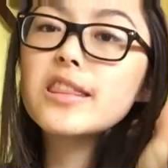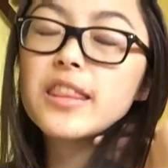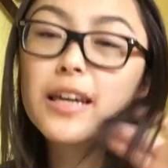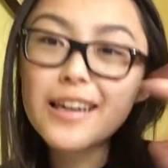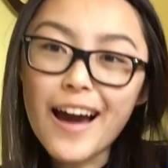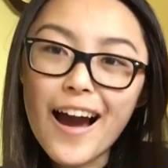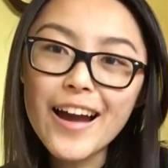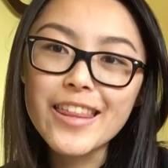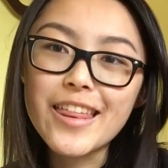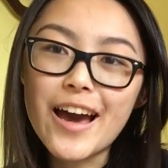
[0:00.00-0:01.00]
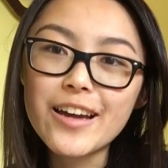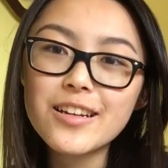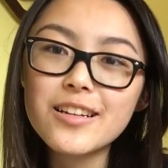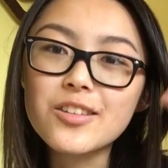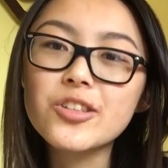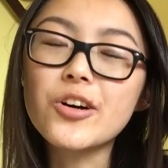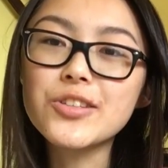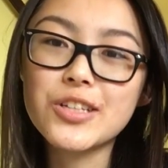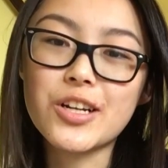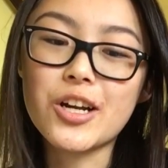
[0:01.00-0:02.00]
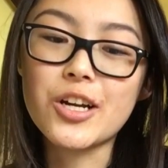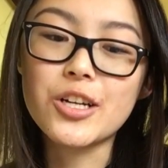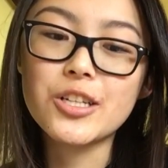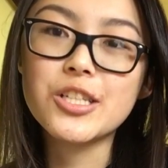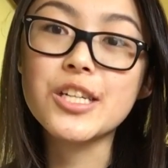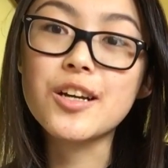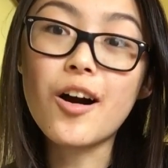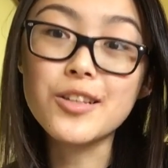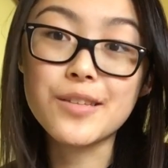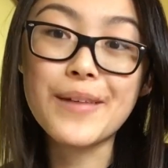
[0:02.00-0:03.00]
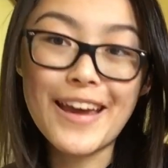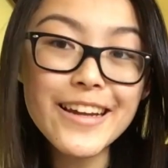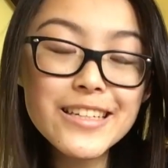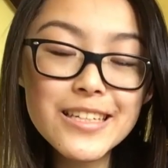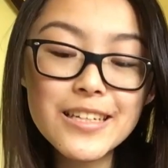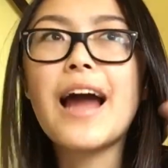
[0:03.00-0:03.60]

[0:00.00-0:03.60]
The guy that assaulted her, she calls him it.